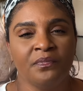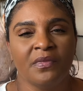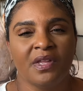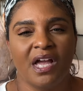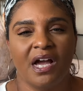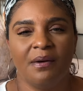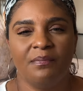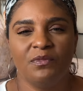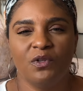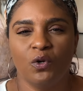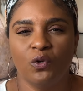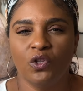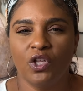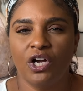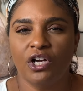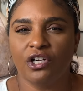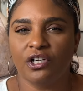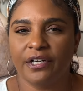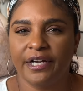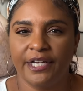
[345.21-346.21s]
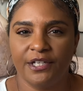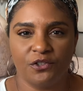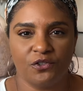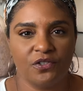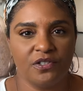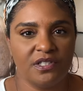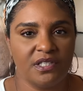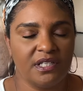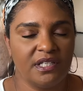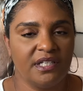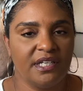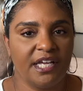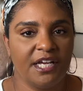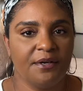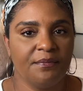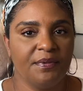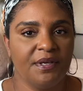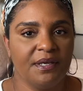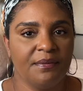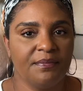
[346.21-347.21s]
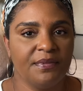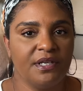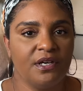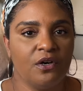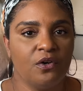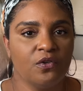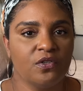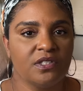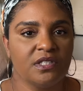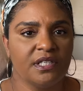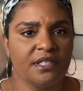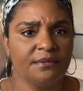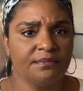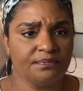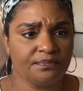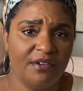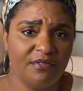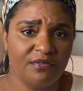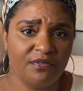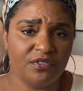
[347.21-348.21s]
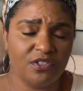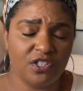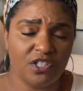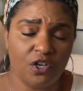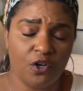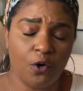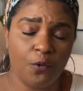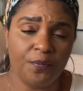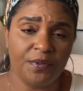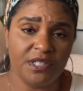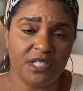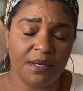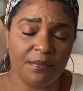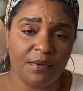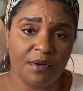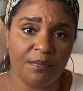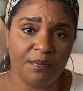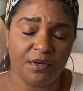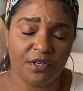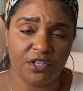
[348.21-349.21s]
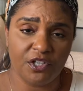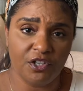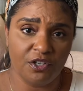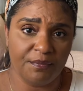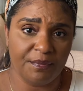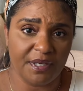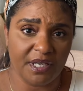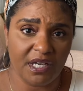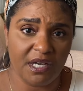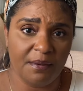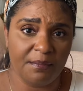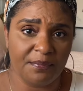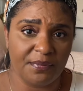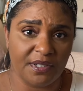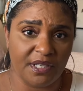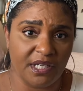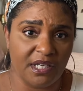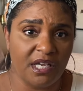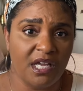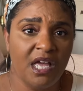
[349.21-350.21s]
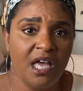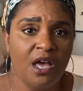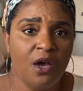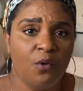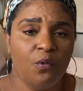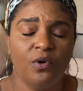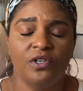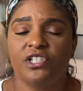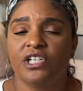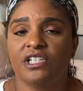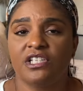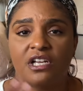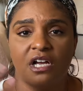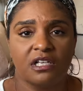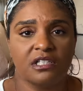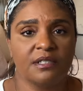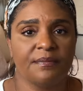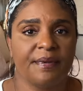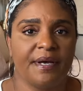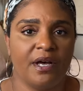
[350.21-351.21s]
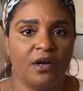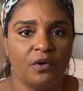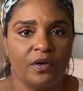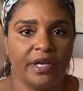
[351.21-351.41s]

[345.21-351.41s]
I'm no longer interested in Airbnb hosting. I've opened up a procurement company, which I talked about